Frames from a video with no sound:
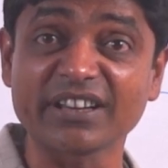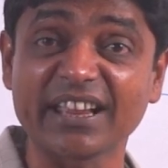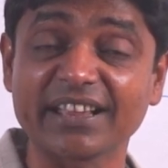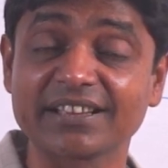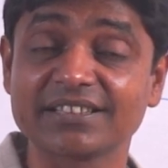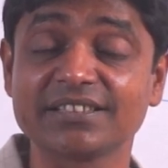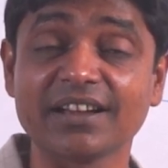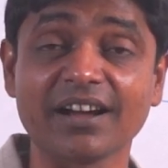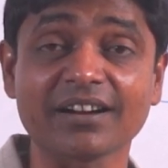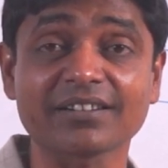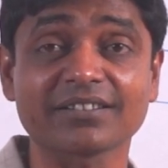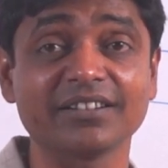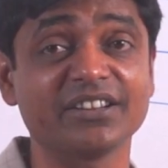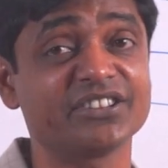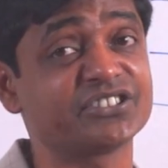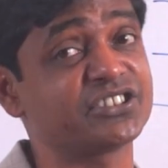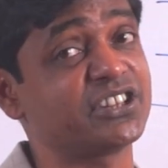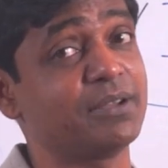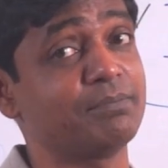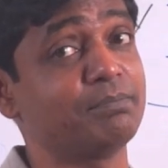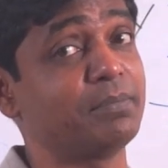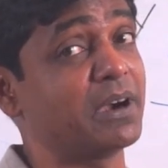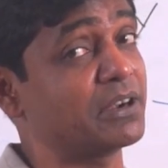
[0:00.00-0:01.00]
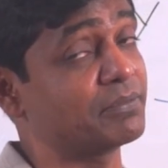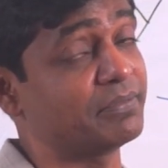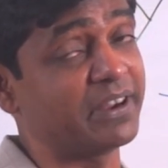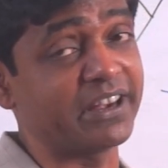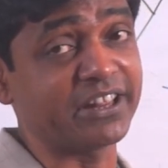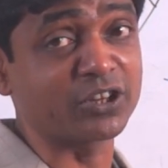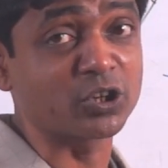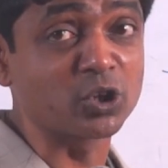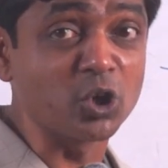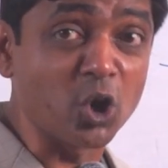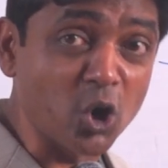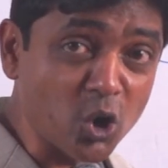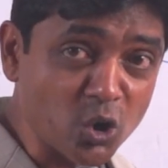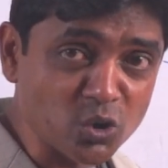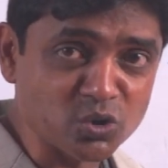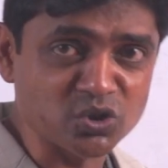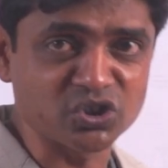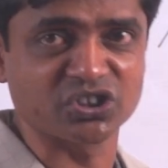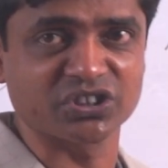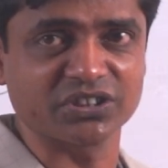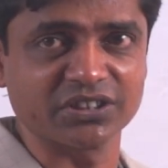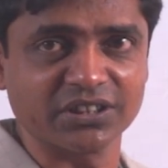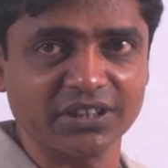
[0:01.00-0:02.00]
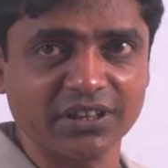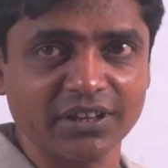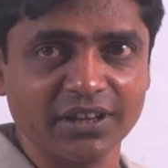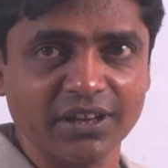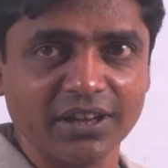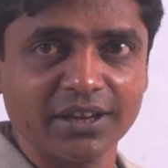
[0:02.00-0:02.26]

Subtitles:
exactly same, but very close.